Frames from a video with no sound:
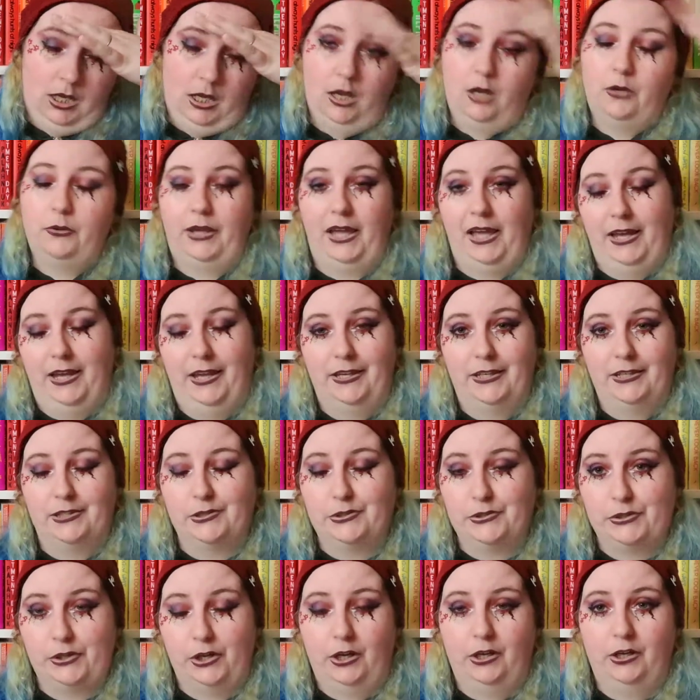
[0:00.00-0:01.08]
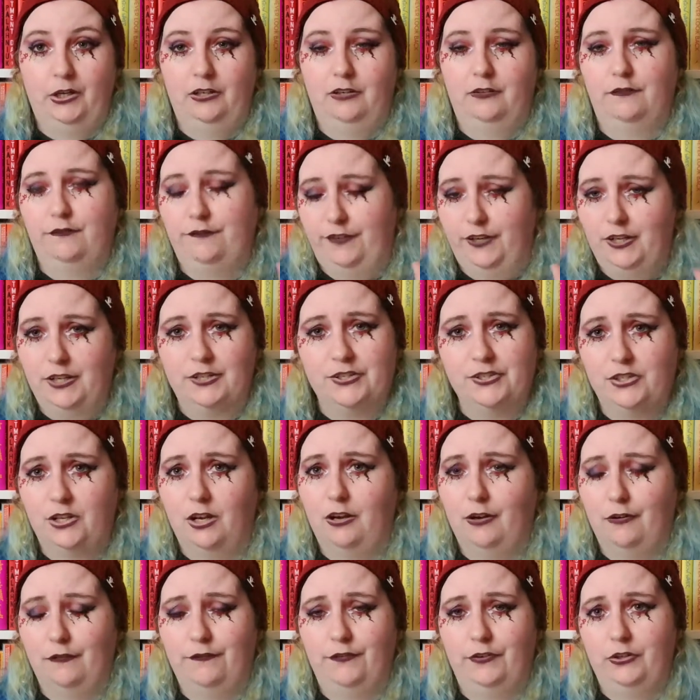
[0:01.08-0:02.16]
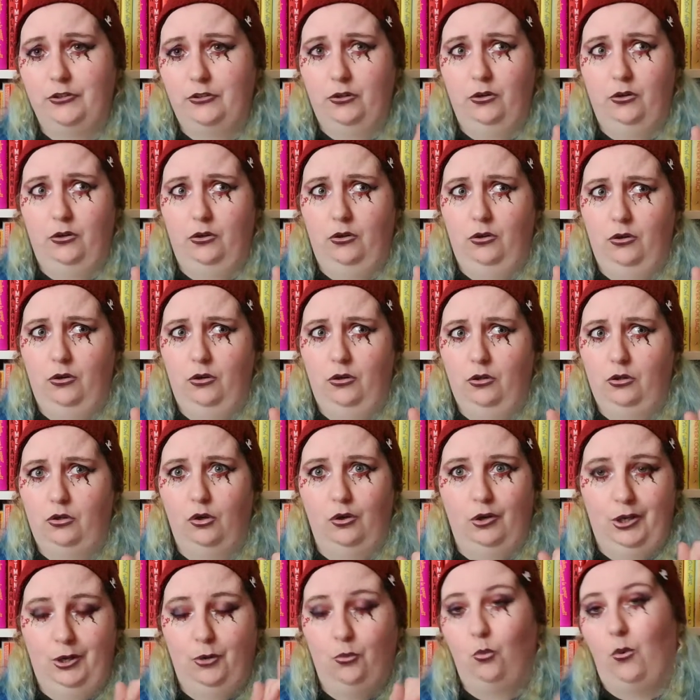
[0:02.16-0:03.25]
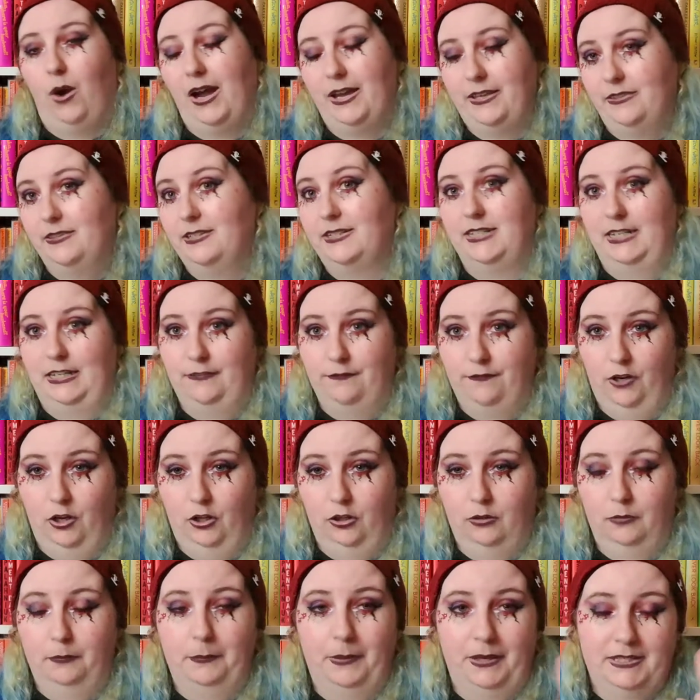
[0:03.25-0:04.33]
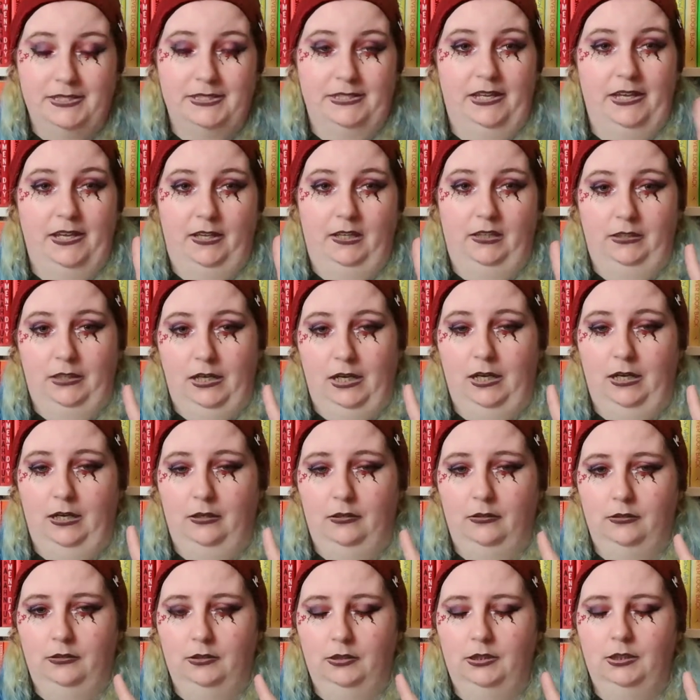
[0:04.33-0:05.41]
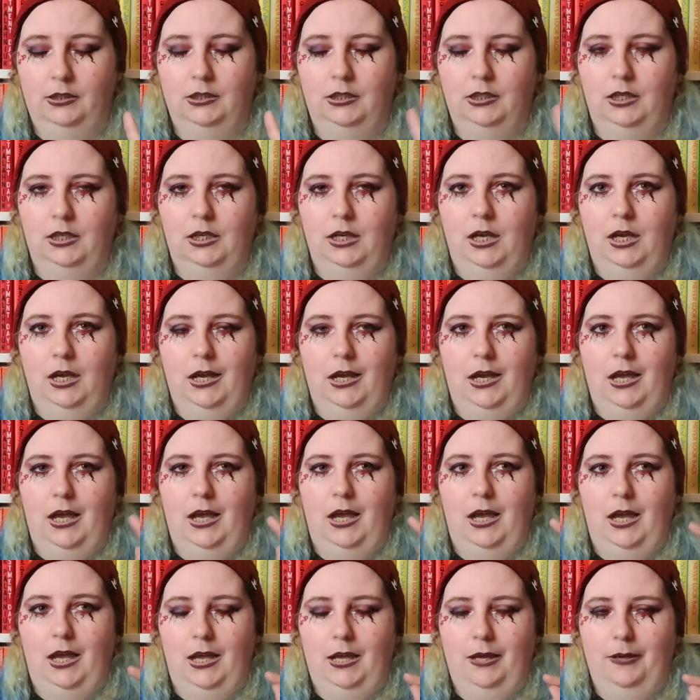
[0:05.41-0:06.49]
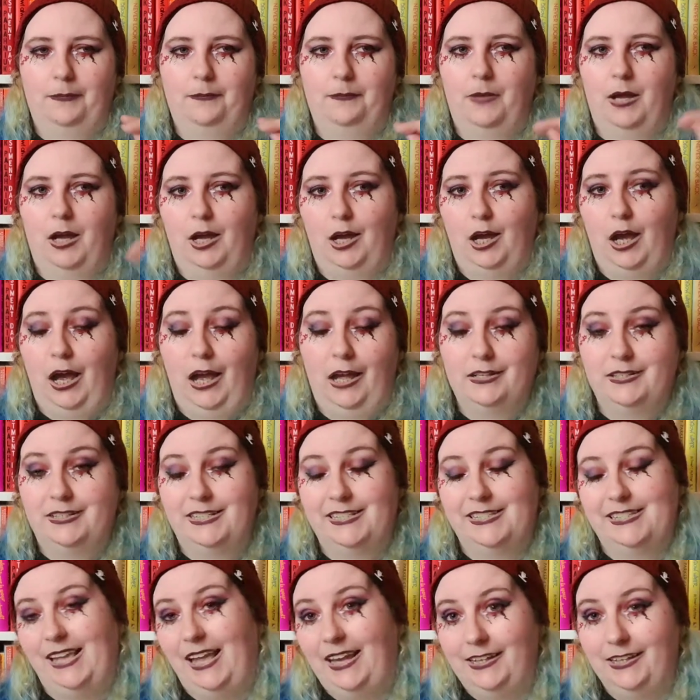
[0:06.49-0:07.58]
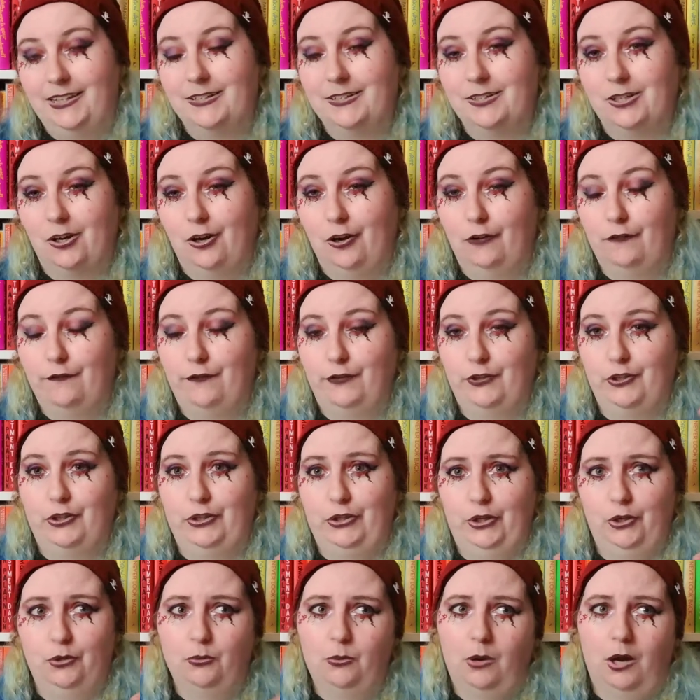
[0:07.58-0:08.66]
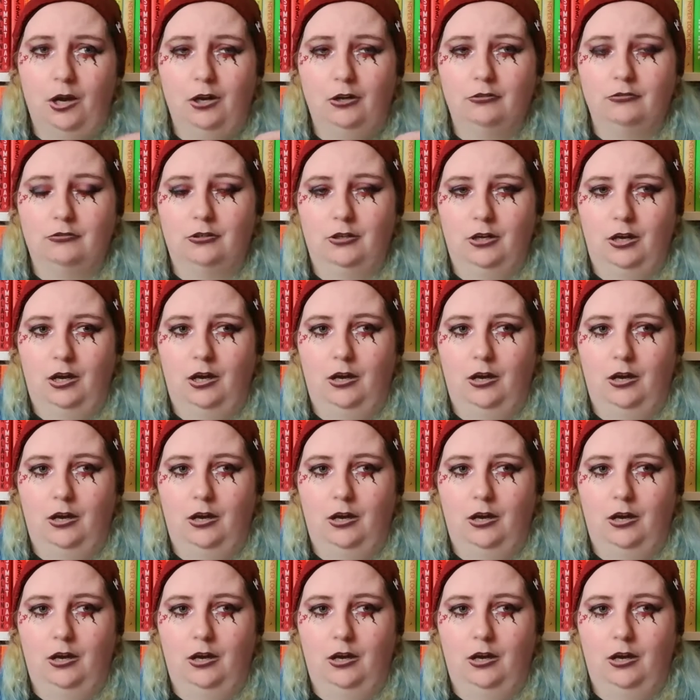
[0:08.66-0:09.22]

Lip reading: okay, so first off, you're calling white the default by saying that. And second off, you are